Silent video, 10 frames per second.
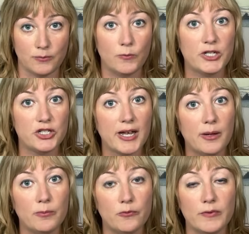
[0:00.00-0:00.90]
which
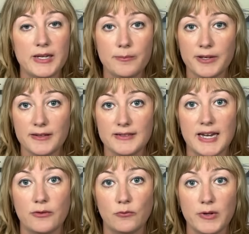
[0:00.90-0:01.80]
help rebuild
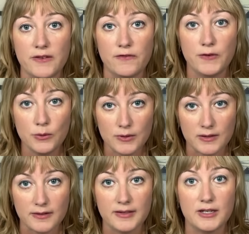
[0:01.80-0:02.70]
and
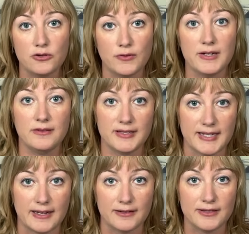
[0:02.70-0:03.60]
refuel the adrenal
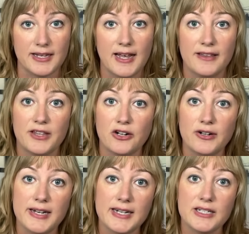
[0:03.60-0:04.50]
cells that are
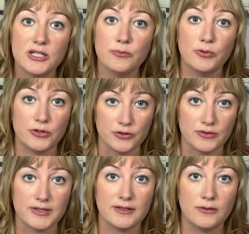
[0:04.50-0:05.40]
needed to
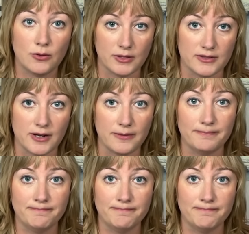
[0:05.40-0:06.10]
produce cortisol.